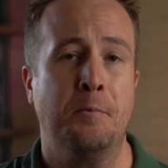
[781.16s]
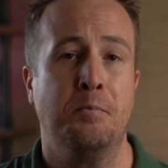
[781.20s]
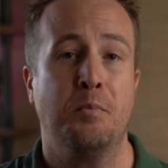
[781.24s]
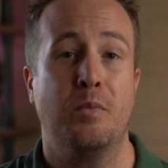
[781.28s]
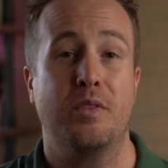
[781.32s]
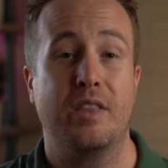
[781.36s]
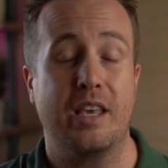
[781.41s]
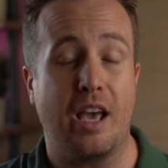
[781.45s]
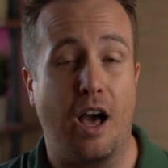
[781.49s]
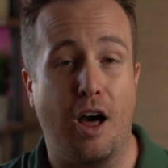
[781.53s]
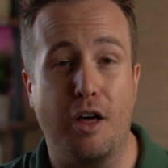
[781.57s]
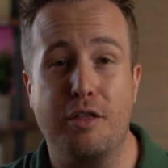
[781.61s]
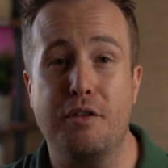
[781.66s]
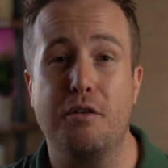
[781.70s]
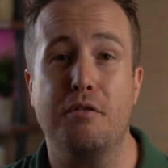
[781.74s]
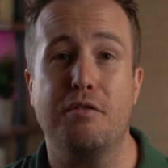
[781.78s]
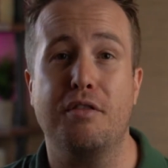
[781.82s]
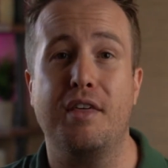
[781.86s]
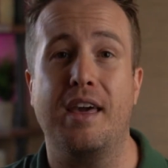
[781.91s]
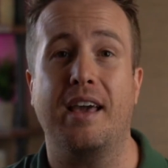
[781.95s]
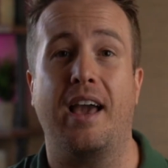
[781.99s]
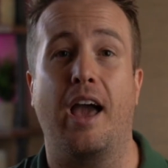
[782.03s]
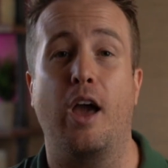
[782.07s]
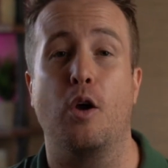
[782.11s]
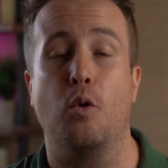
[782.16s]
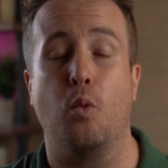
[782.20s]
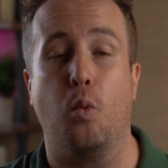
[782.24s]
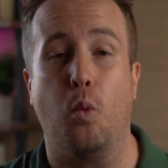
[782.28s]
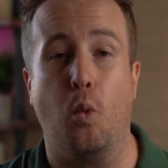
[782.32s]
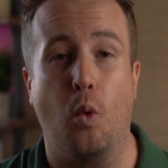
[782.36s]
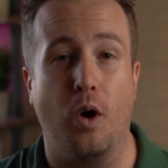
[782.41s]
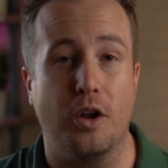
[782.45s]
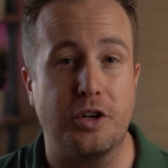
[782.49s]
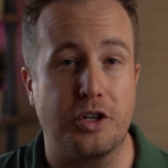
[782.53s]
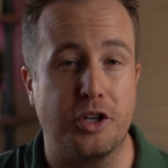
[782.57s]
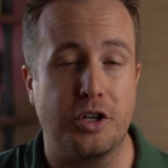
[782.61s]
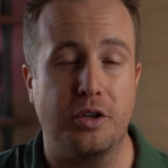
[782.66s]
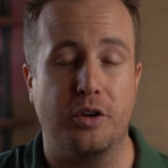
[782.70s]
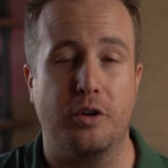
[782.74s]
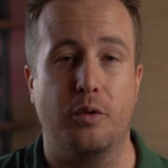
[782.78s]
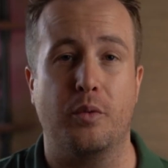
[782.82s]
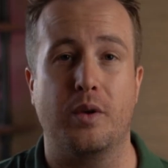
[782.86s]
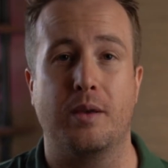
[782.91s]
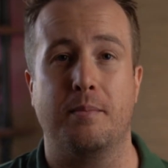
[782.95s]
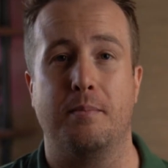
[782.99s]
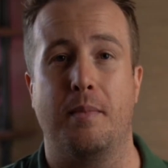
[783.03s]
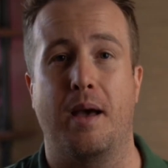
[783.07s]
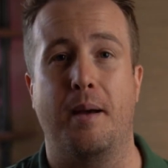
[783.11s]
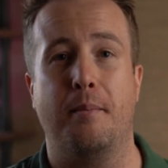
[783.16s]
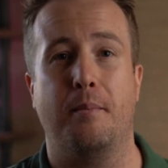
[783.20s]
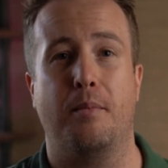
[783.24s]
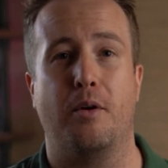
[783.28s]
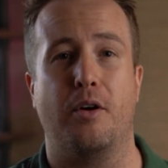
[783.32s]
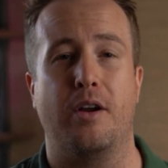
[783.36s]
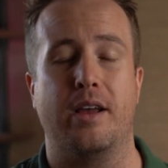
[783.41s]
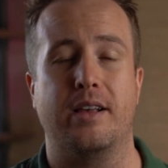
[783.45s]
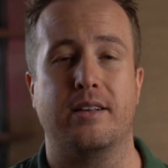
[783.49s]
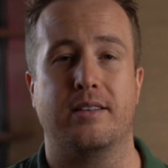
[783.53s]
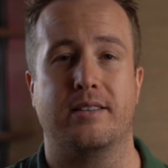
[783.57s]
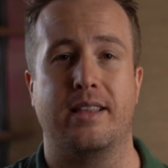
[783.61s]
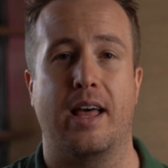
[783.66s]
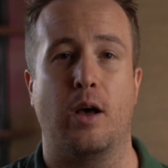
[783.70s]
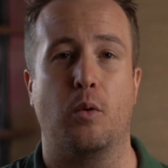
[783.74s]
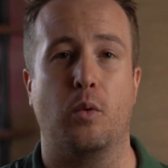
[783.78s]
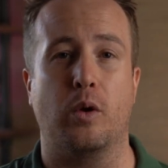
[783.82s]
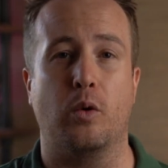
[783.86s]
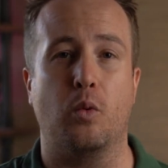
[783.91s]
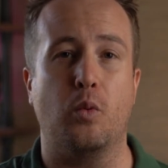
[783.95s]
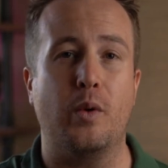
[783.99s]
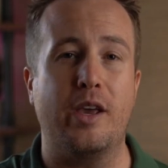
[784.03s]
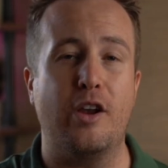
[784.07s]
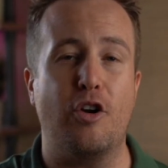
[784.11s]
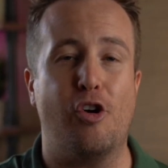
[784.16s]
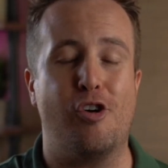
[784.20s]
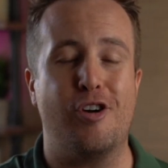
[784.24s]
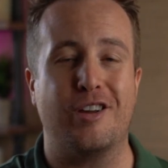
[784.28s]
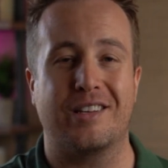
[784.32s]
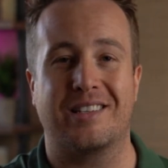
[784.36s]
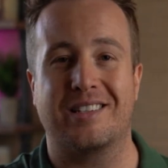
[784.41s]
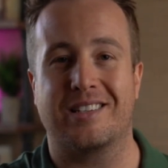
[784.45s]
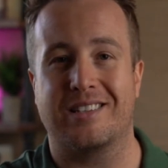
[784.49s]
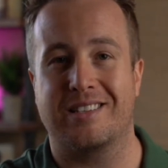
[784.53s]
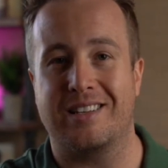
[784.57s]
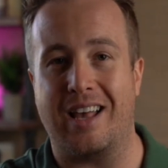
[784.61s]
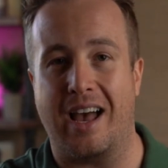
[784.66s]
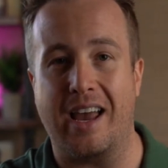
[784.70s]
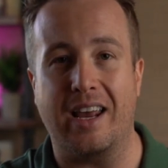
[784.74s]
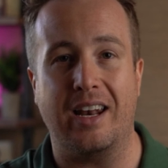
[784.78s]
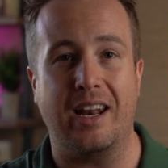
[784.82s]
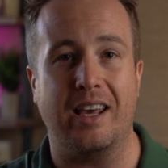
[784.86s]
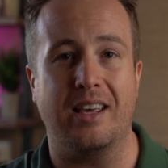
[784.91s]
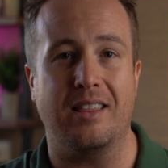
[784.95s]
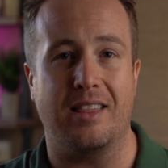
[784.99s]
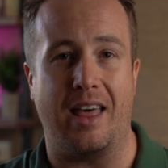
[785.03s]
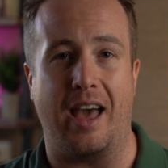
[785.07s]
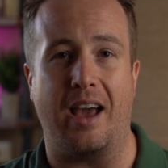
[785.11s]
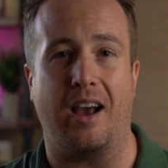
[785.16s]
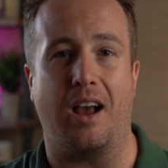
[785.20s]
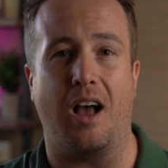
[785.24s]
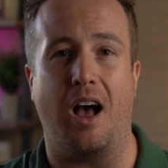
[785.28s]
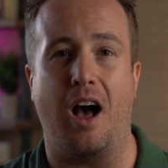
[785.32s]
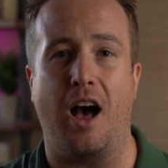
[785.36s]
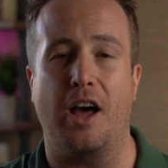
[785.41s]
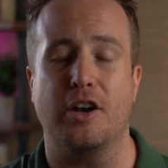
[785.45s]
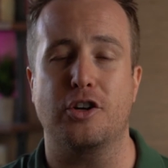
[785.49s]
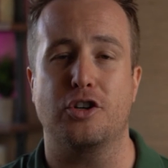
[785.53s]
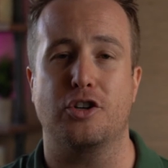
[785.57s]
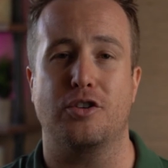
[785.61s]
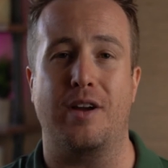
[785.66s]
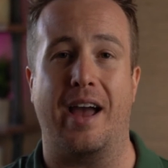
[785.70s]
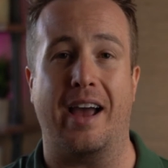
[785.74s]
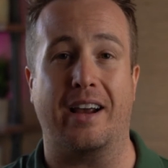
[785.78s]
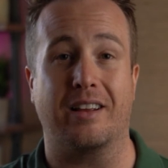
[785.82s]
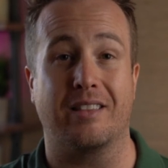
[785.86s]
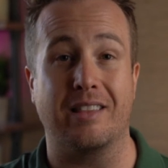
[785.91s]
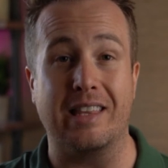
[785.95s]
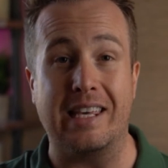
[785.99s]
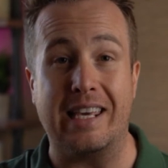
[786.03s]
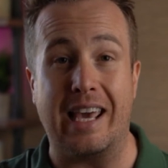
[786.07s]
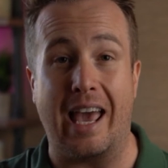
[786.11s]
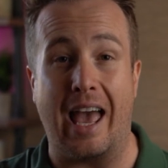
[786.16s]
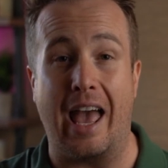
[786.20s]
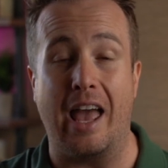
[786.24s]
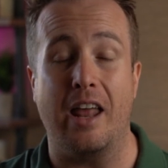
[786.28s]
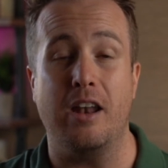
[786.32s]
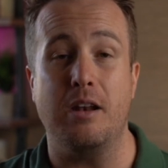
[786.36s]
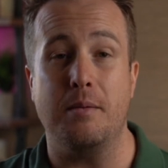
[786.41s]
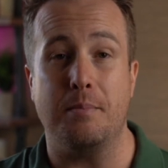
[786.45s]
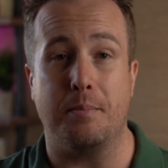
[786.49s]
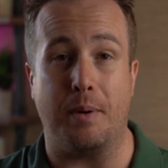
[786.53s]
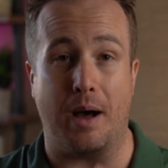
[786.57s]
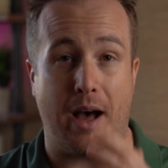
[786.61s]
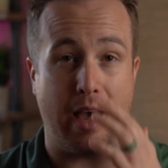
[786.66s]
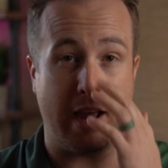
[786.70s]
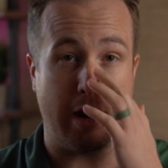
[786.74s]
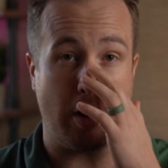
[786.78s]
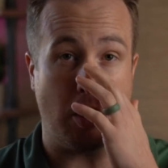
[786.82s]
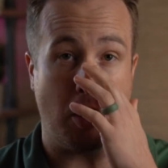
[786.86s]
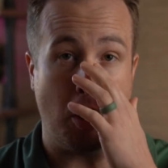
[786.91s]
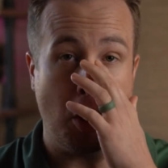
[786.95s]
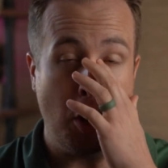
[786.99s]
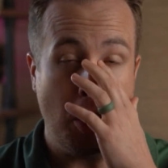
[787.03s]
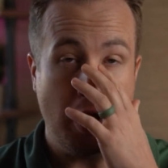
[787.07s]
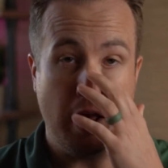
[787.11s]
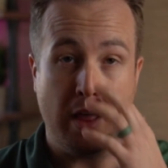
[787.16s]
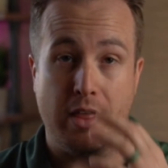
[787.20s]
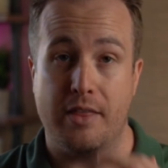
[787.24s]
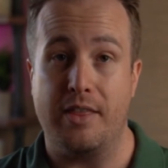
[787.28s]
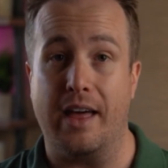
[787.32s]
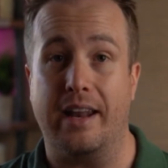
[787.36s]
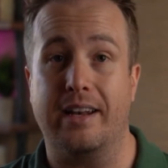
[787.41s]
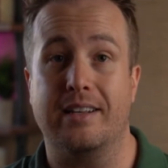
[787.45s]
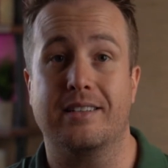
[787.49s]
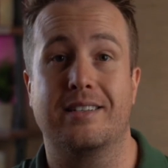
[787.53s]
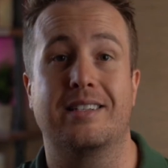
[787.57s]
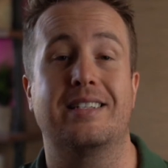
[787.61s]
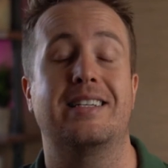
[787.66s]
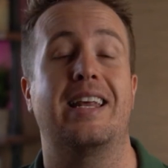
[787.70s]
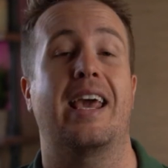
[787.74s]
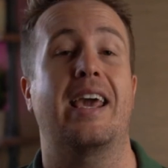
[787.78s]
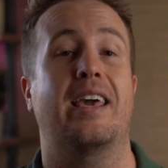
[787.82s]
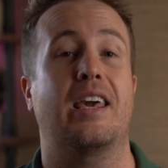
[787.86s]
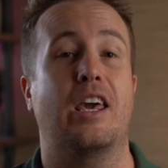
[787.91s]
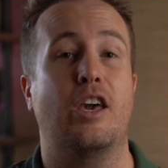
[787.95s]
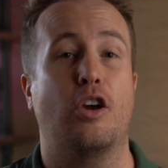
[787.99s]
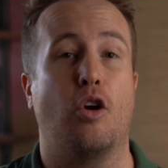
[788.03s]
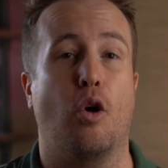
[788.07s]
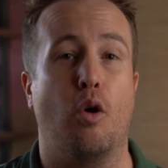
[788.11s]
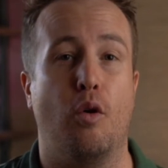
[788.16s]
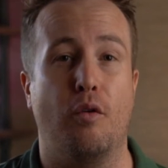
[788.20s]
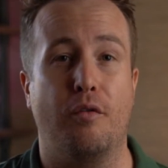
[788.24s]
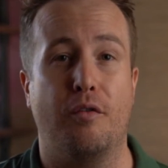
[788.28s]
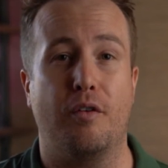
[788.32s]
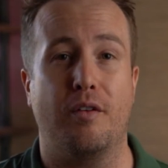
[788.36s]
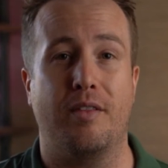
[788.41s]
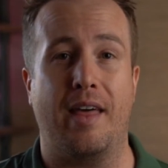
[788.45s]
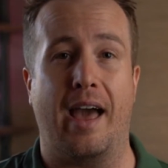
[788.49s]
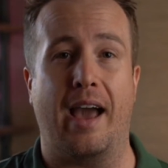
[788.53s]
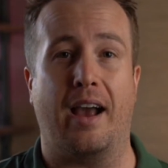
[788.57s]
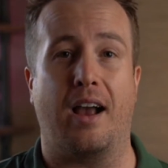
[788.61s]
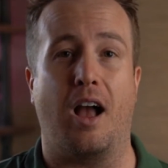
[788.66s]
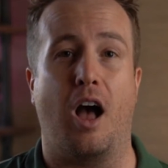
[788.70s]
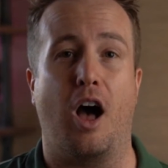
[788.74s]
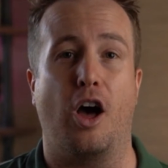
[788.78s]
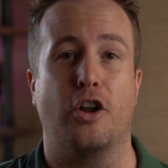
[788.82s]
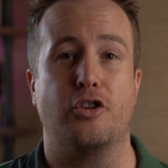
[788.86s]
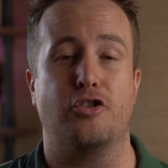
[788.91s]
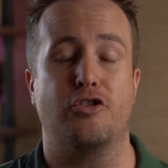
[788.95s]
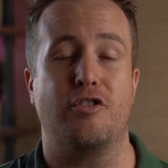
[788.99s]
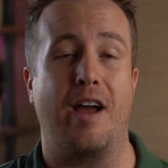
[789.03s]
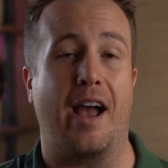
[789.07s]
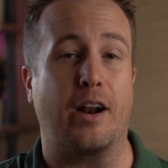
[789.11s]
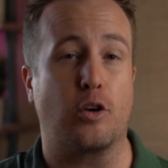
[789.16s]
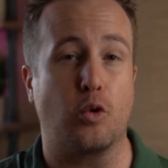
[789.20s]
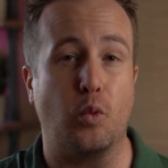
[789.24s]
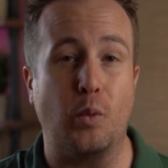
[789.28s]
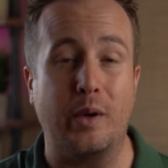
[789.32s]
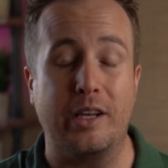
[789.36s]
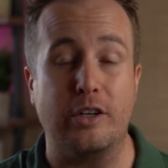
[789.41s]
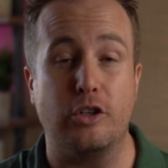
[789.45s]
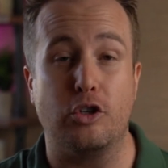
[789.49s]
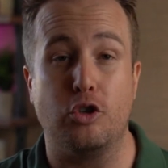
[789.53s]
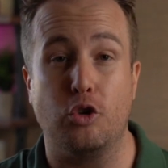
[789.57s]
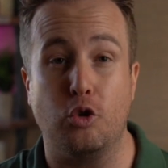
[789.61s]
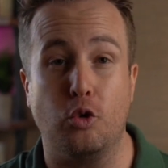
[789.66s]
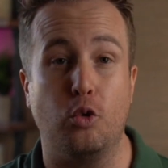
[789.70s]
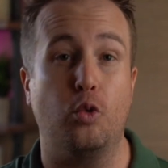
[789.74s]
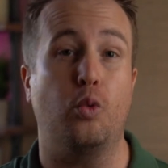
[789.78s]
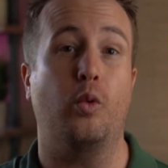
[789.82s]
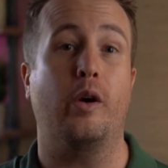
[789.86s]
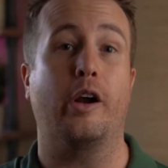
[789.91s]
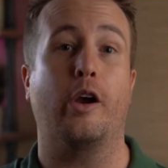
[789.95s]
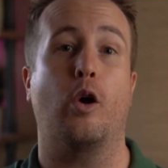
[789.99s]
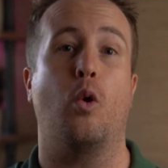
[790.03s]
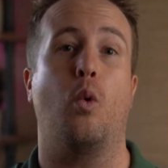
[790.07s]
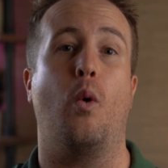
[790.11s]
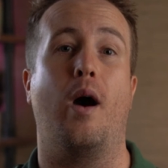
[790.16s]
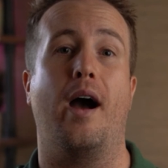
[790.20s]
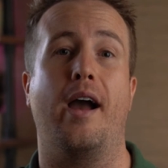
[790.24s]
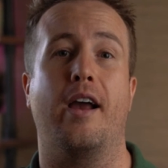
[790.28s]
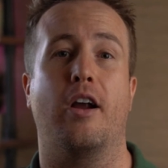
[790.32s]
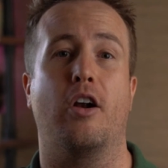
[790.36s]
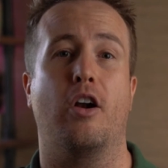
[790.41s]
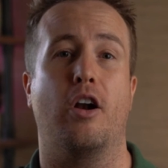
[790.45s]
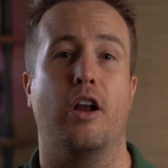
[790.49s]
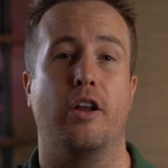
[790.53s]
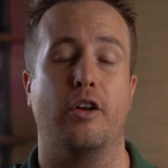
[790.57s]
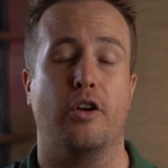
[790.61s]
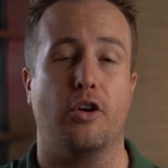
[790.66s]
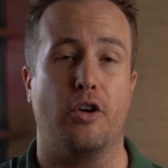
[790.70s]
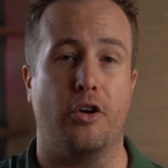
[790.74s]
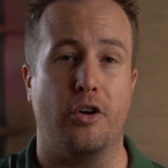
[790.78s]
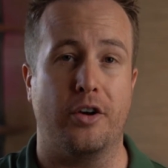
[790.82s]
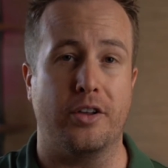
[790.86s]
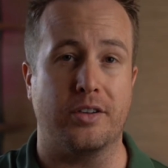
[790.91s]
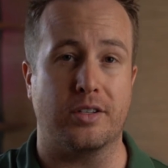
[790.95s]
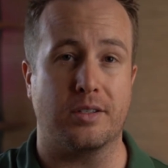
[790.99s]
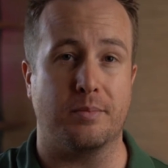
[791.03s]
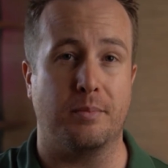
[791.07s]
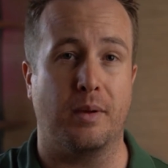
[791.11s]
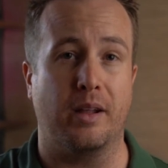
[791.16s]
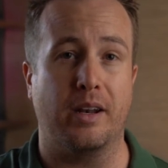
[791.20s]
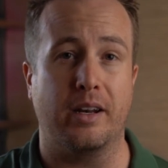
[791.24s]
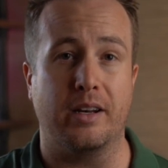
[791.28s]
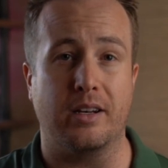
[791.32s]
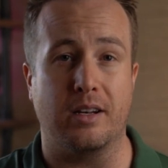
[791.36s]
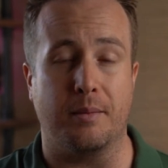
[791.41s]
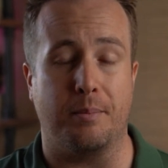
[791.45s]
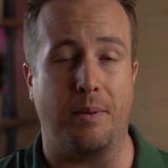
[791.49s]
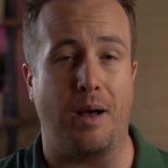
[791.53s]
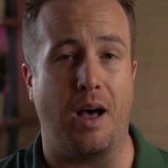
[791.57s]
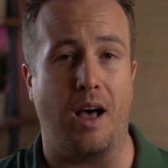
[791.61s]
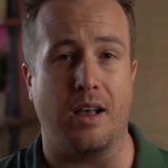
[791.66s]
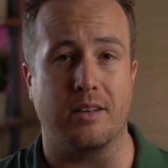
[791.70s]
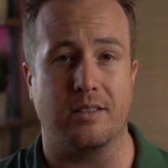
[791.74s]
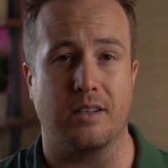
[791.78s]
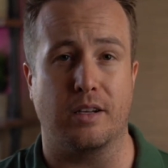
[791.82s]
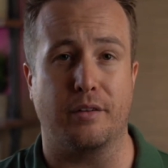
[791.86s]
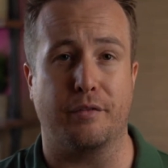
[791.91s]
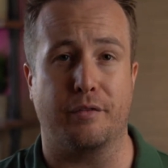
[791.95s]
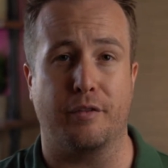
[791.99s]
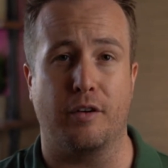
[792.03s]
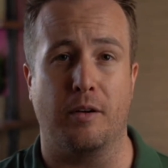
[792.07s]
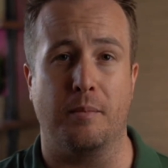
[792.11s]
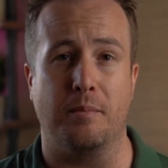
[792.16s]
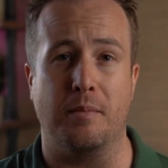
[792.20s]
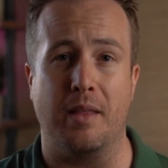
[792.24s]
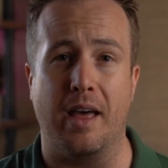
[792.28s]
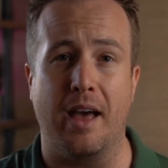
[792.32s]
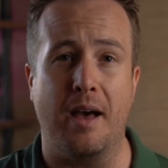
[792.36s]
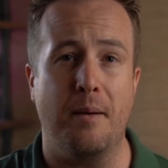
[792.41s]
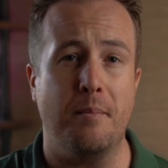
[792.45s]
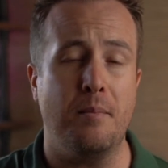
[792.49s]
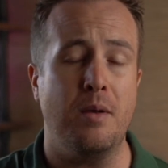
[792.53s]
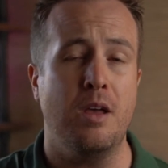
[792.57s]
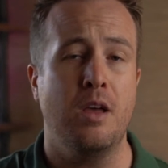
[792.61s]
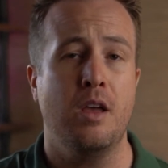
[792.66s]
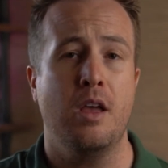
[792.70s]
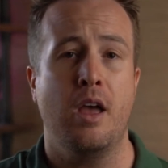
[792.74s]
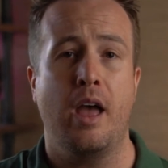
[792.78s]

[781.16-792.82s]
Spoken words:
The other thing I want you to remember is that when we are assigning that contract, the end buyer that is taking over that contract, we do require an earnest money deposit from them,